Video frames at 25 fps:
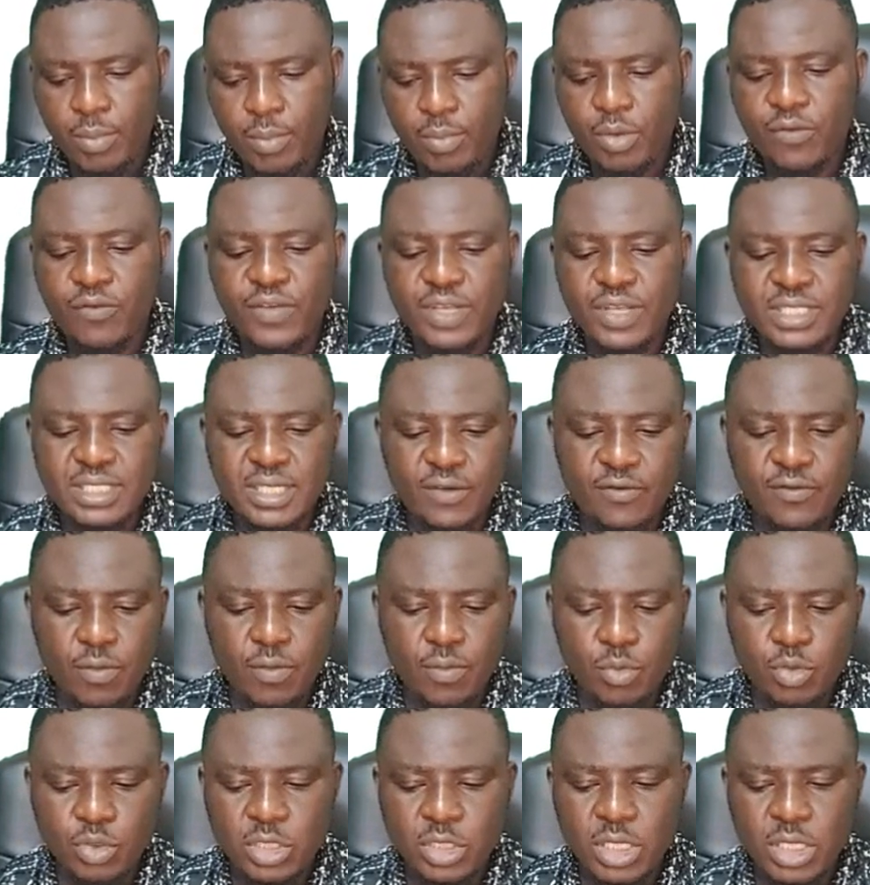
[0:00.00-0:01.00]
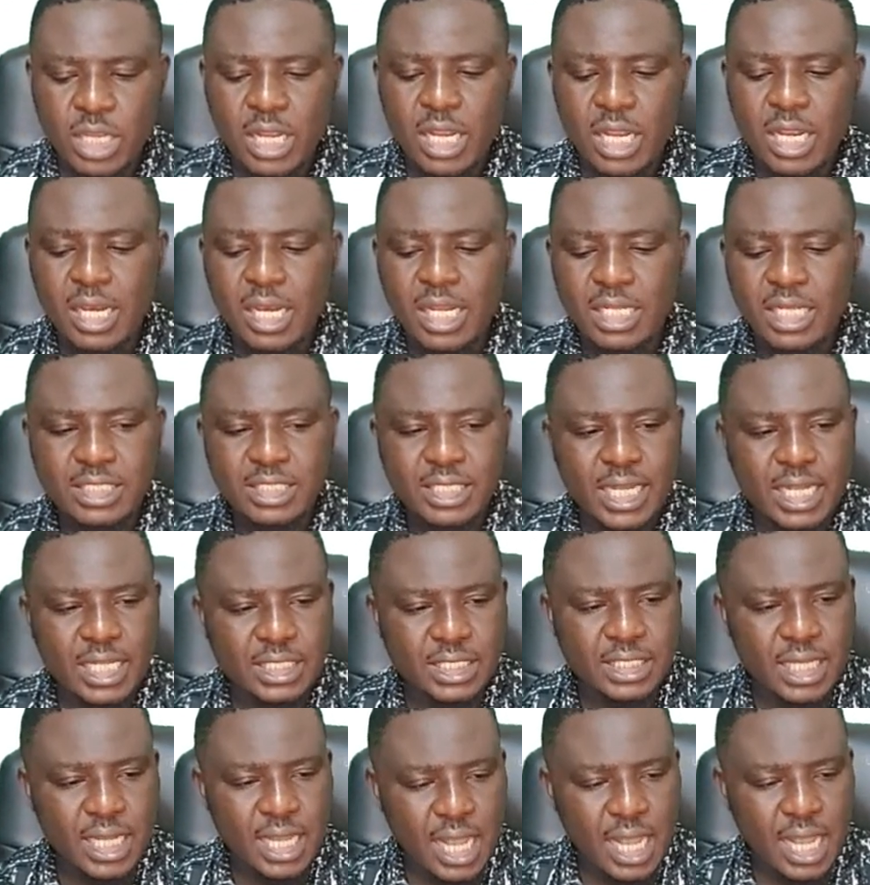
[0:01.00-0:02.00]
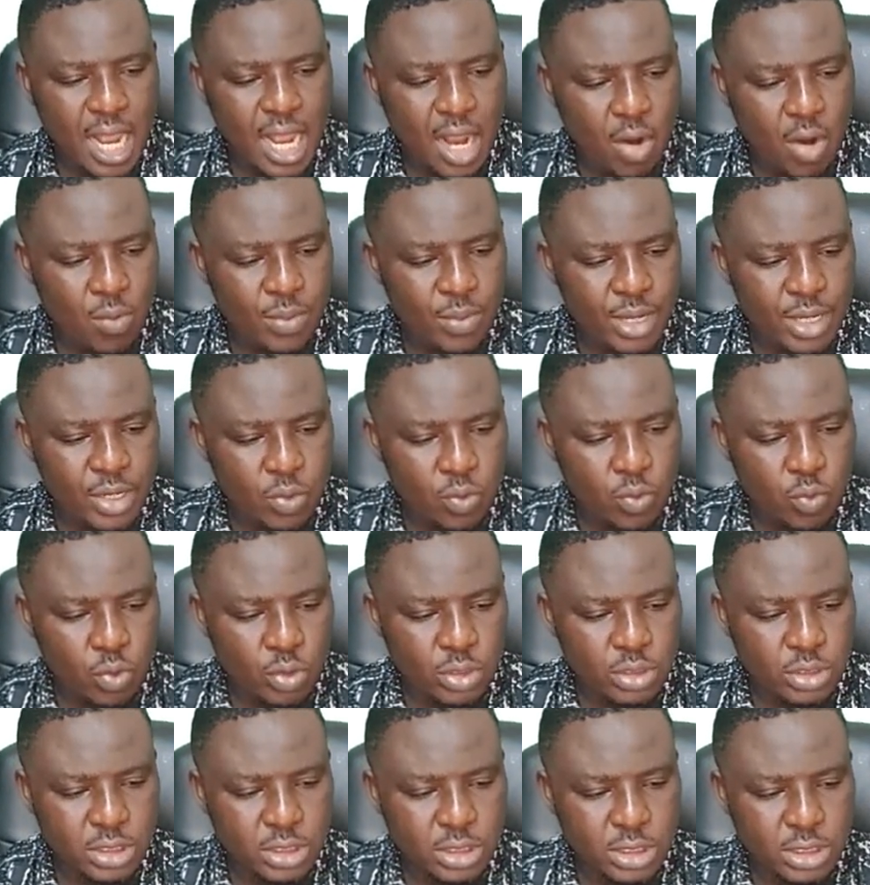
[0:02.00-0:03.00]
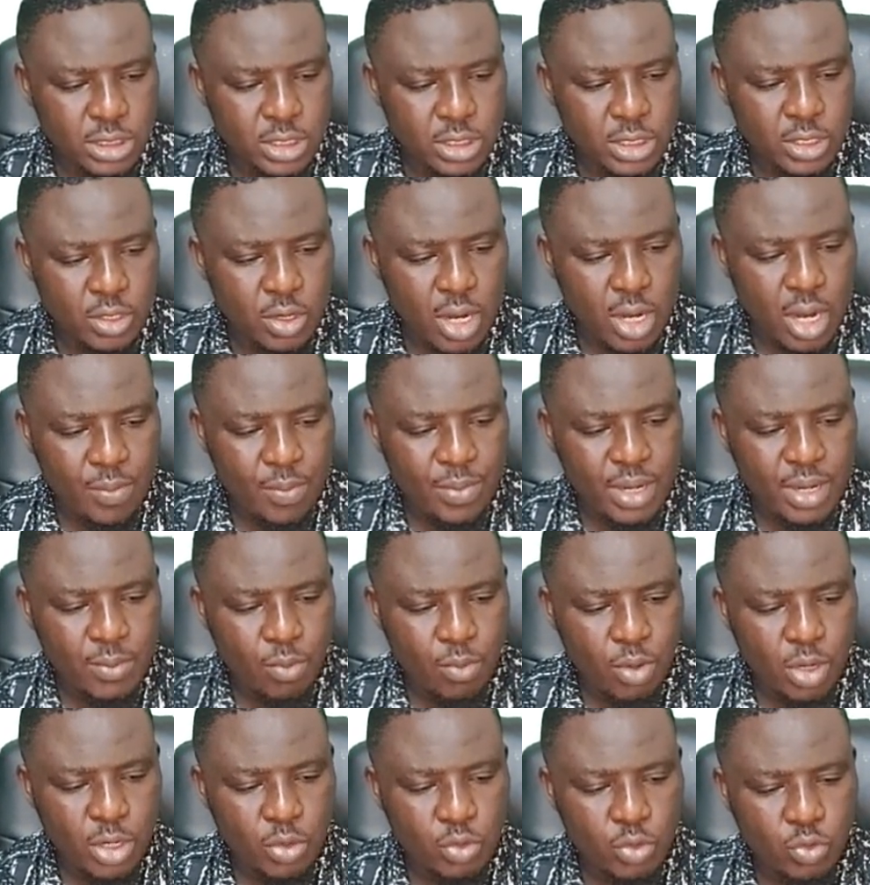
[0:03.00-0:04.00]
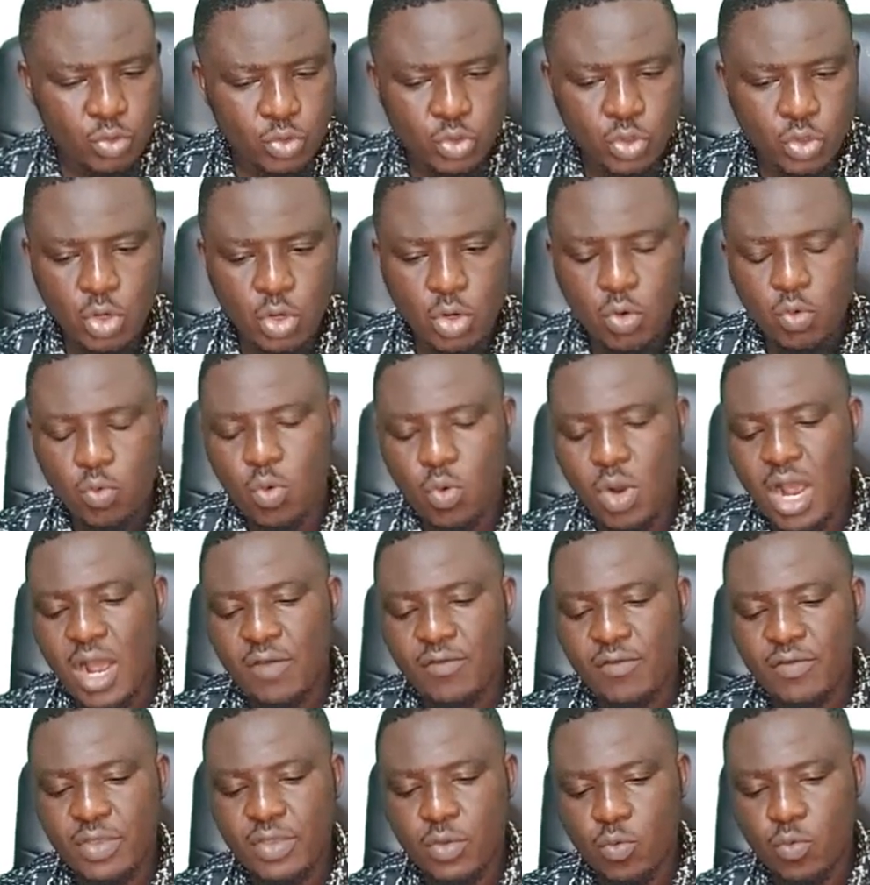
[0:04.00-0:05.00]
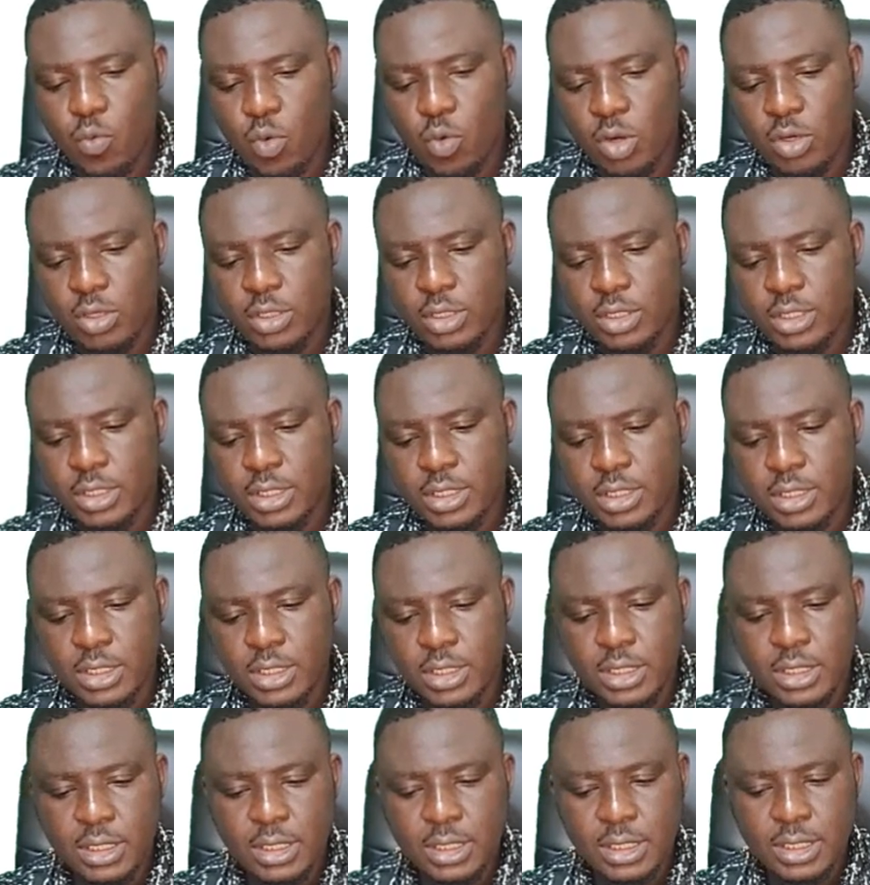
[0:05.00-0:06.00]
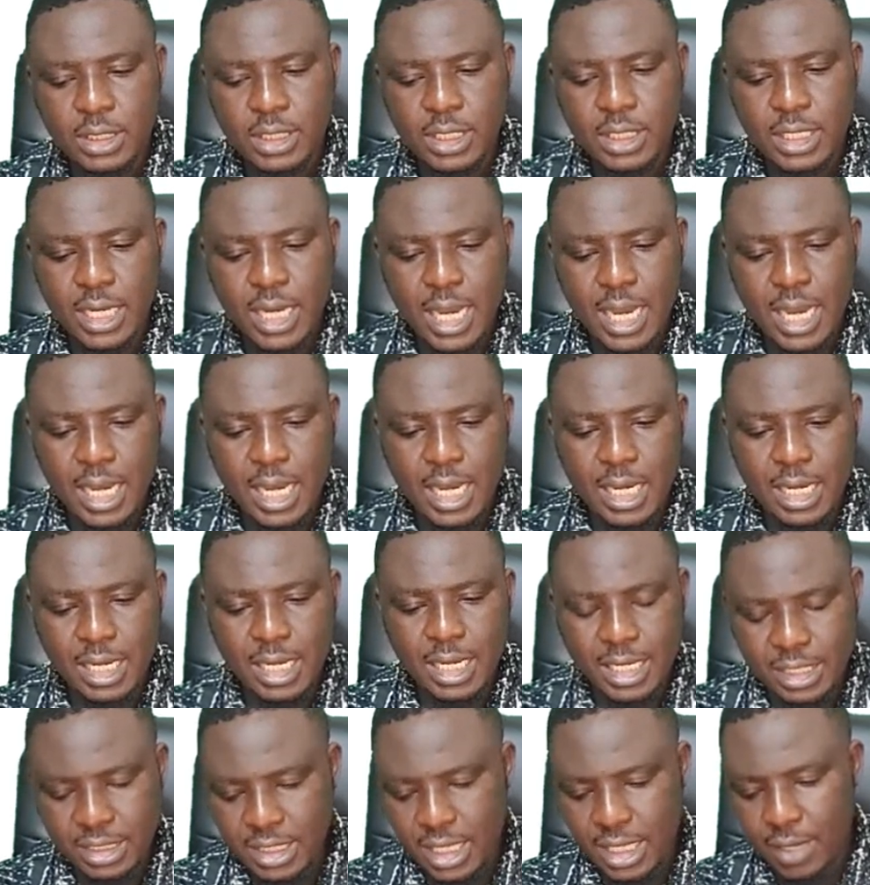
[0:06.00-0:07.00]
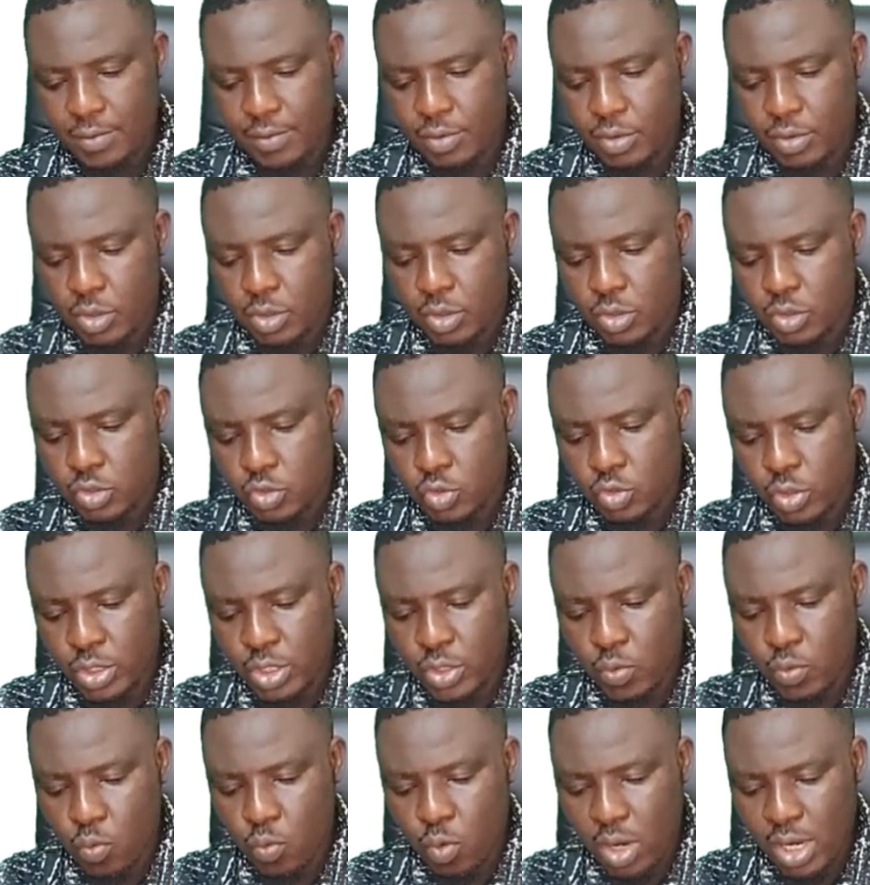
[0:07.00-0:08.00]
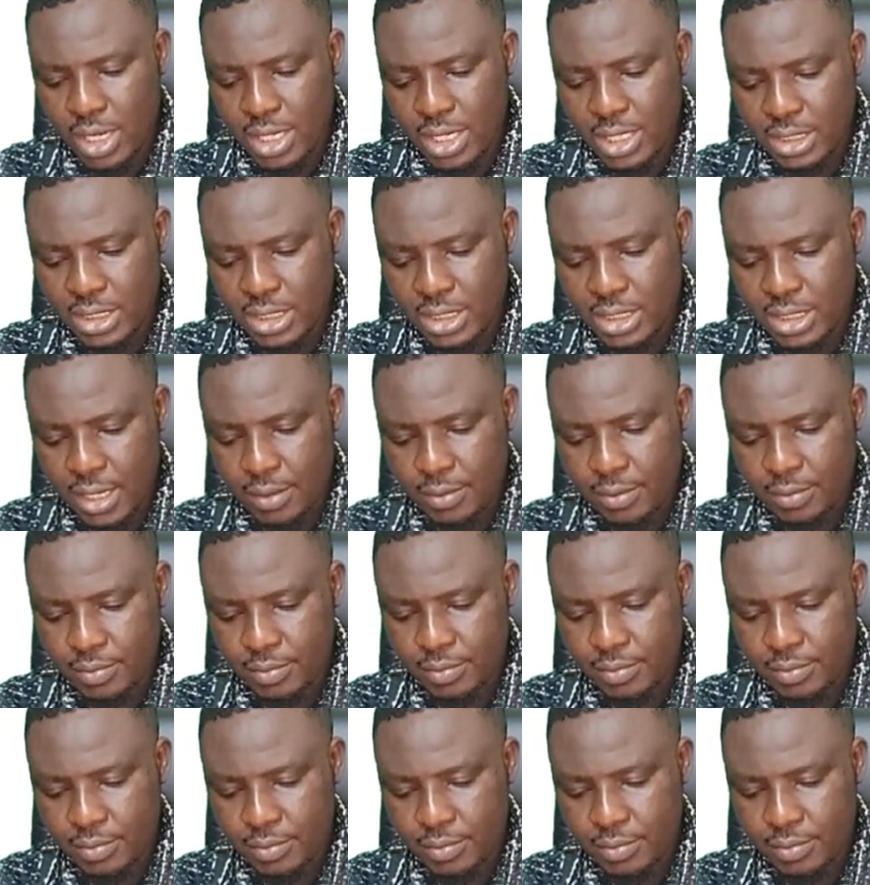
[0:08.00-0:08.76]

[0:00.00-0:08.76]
But first and foremost, let's get how many molecules we have in 1 liter. So in 1 liter,